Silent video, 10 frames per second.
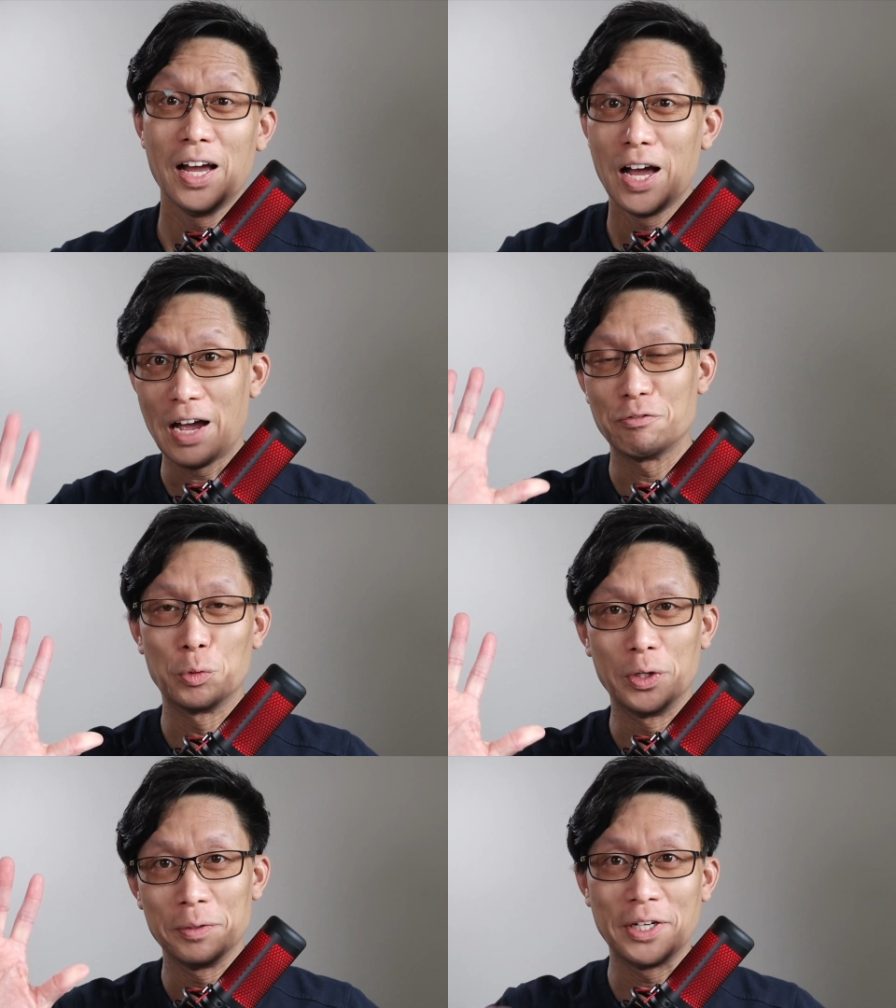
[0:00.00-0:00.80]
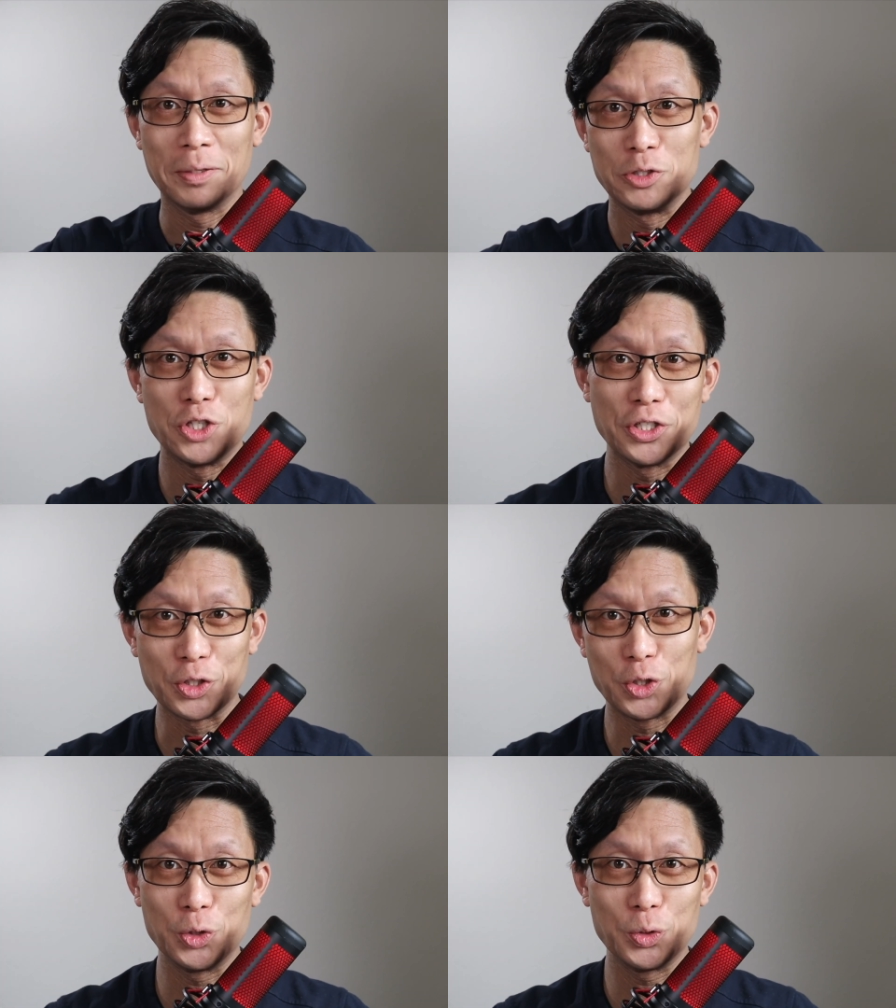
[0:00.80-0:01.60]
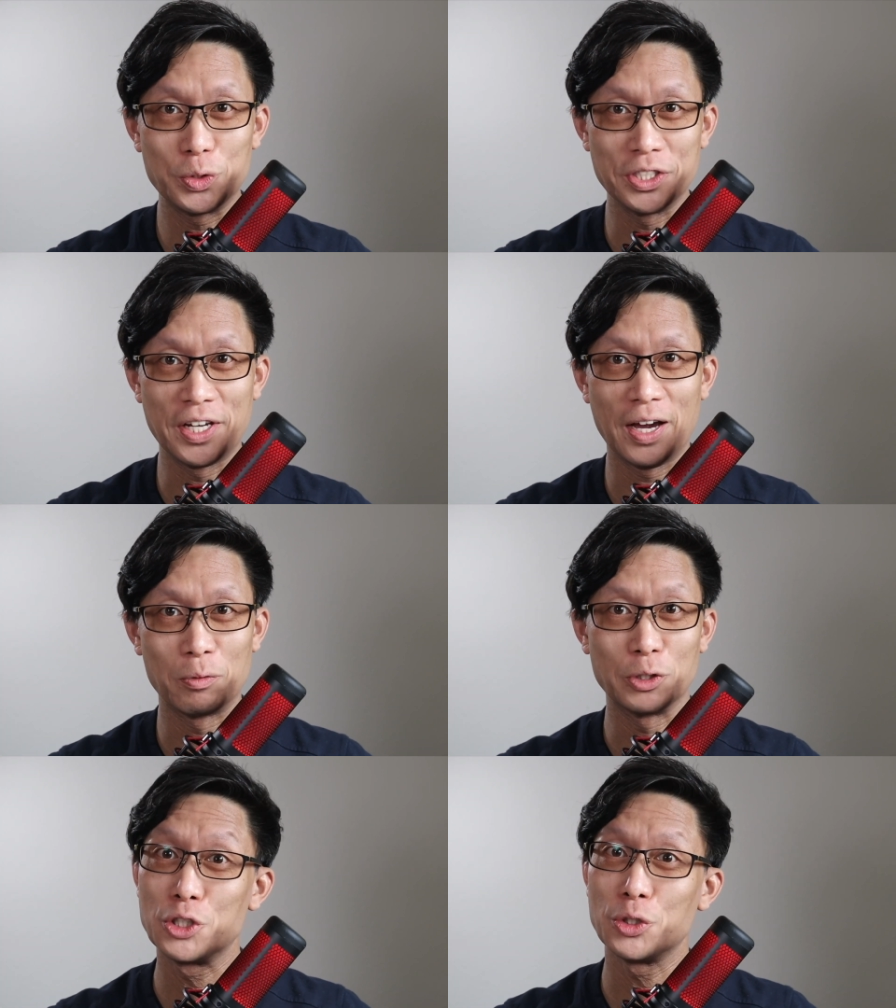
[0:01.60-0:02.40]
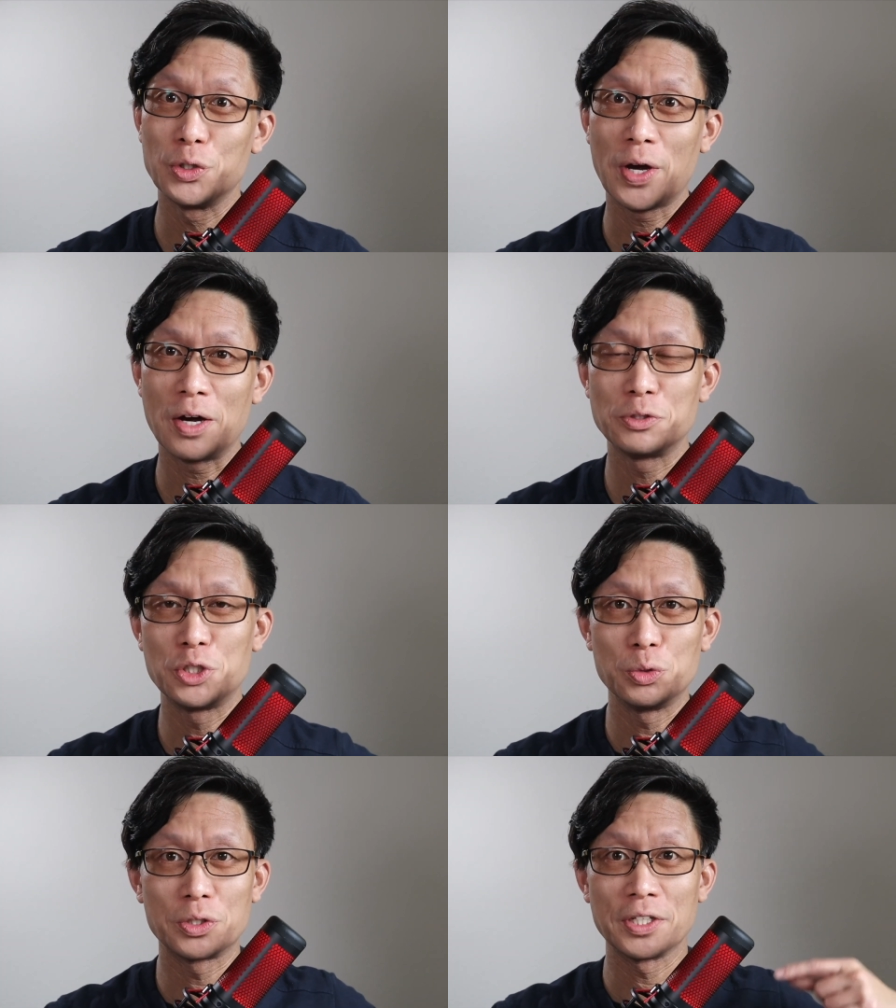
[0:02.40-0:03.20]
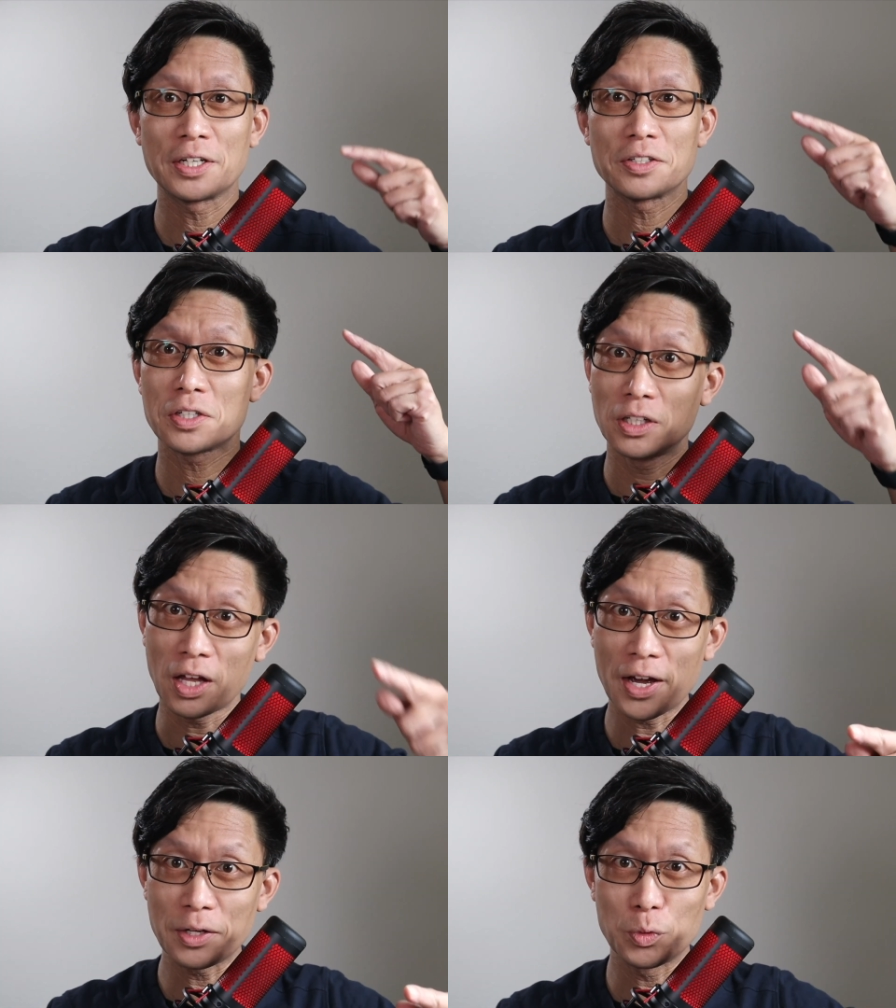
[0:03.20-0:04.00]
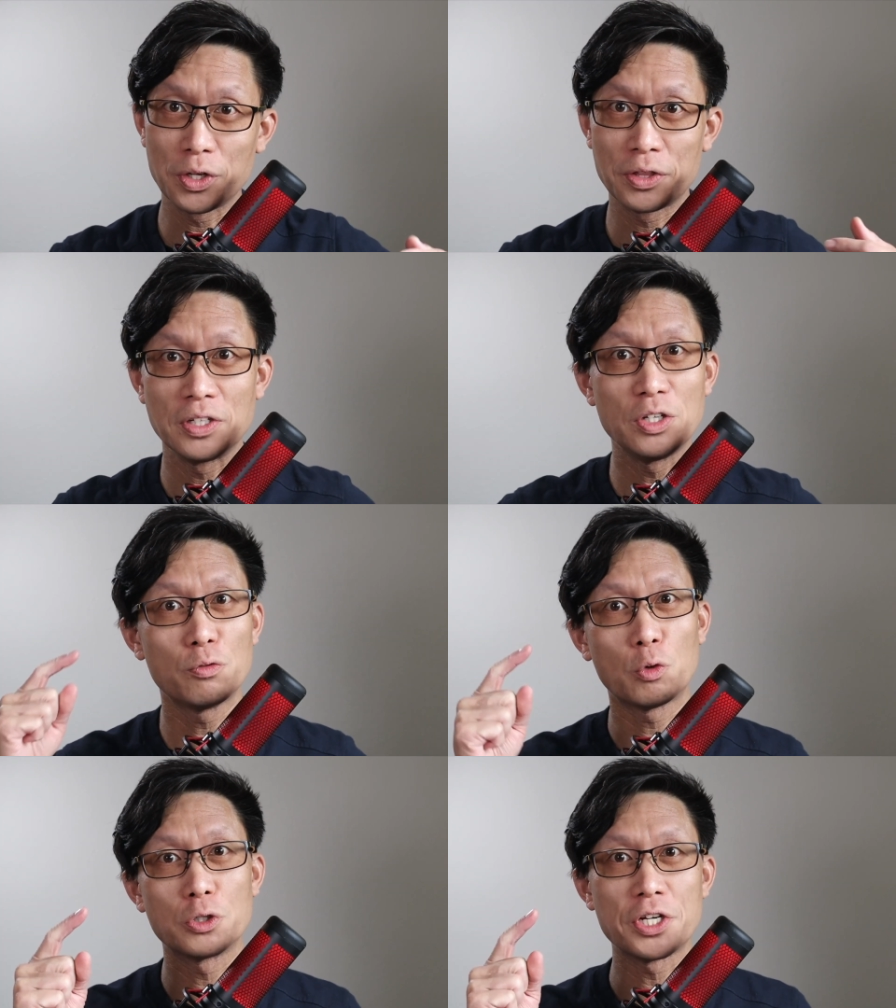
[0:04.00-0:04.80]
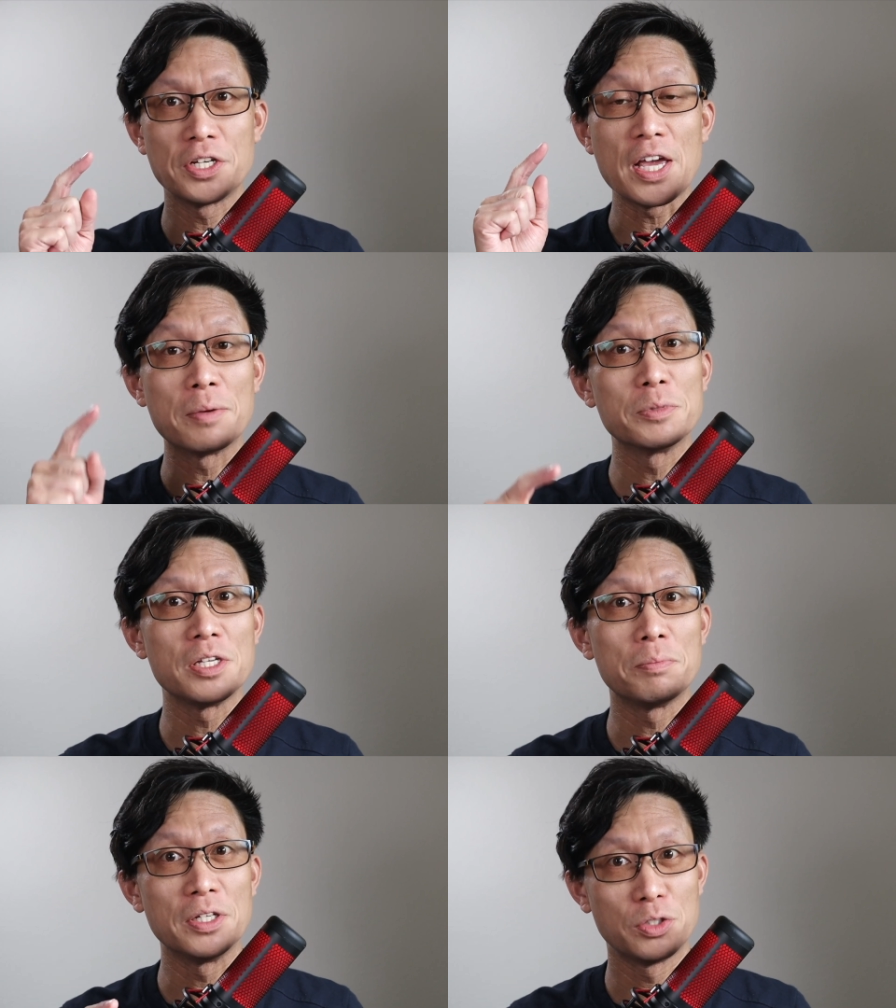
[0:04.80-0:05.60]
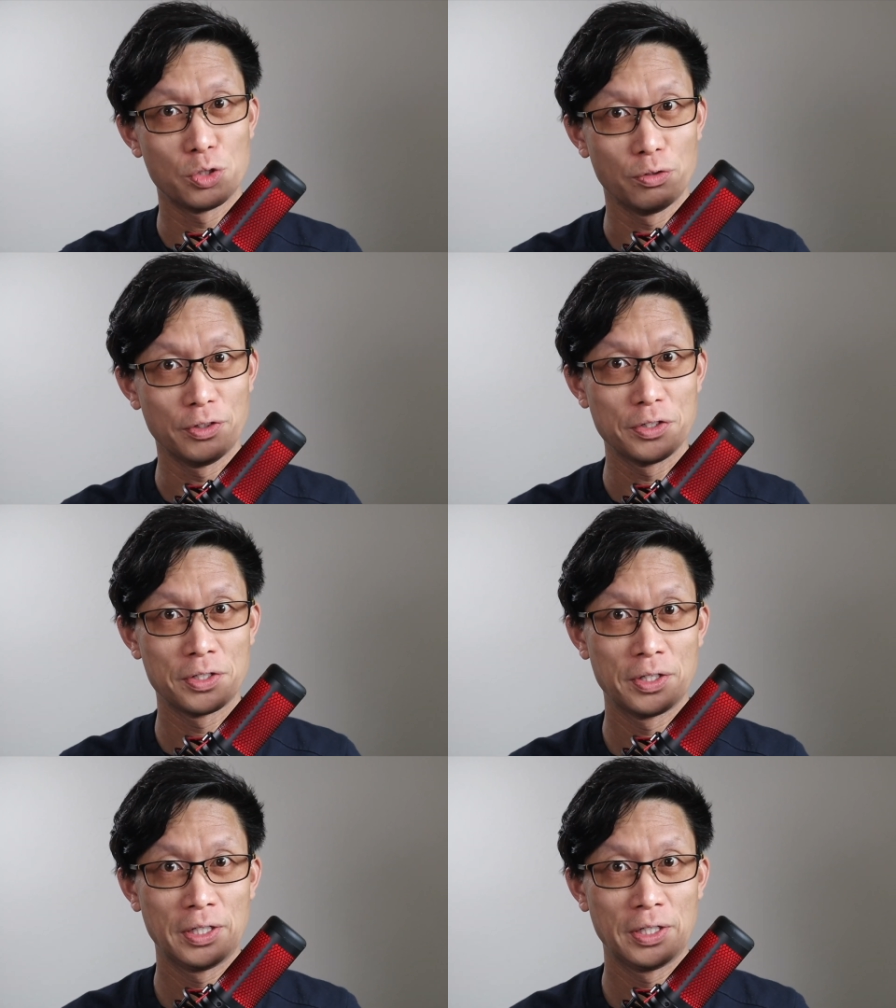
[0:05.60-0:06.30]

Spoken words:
Hi everyone, my name is Jason Koo. Today I want to show you how to connect Cline with Neo4j's MCP servers.